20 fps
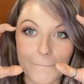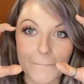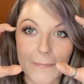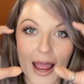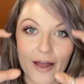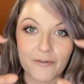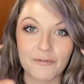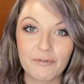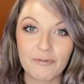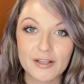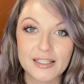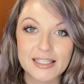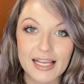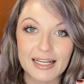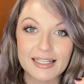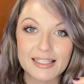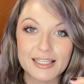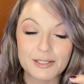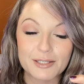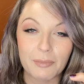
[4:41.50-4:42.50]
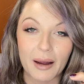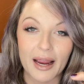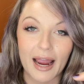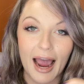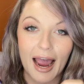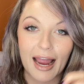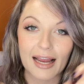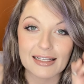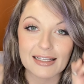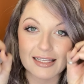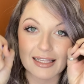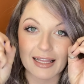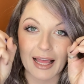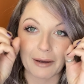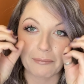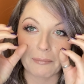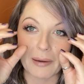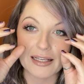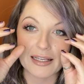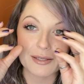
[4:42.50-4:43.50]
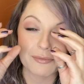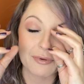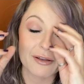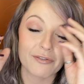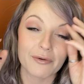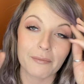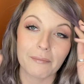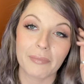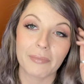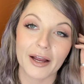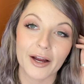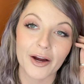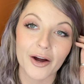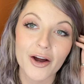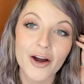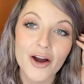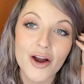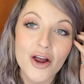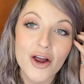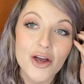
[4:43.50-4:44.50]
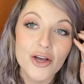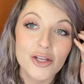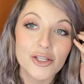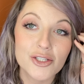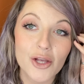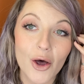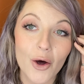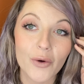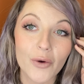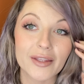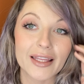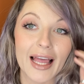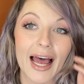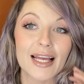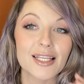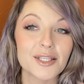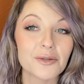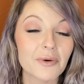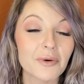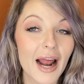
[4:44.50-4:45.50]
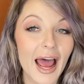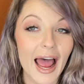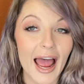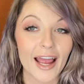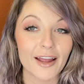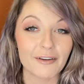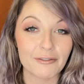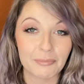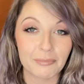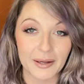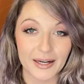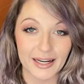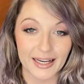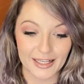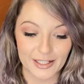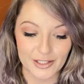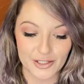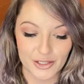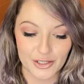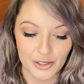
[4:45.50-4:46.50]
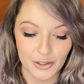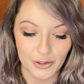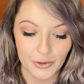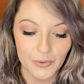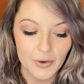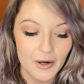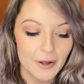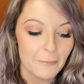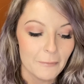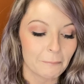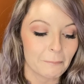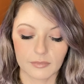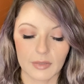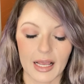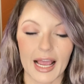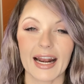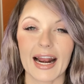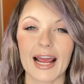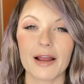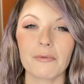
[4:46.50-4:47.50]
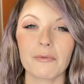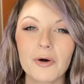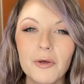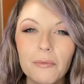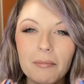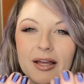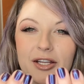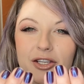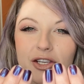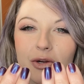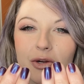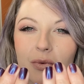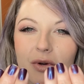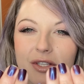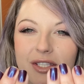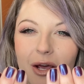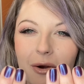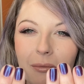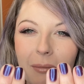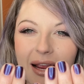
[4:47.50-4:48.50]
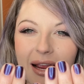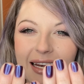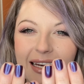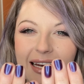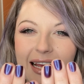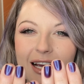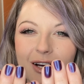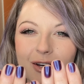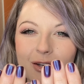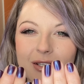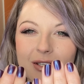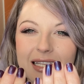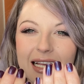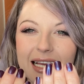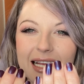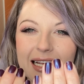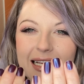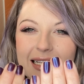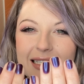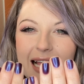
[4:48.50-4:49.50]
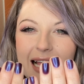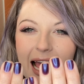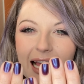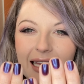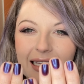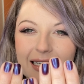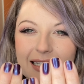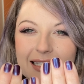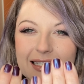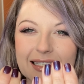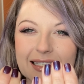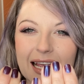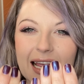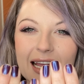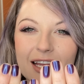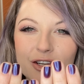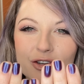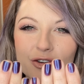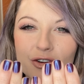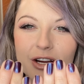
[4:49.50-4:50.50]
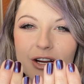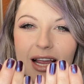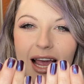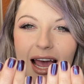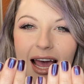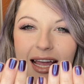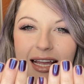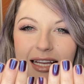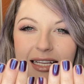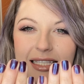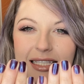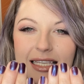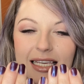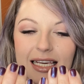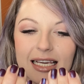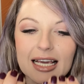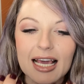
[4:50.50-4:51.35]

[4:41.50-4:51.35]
emphasizes my eyes and like makes them even bigger. So that's what I've been into. And I will mention what's on my nails. It is Alexandrite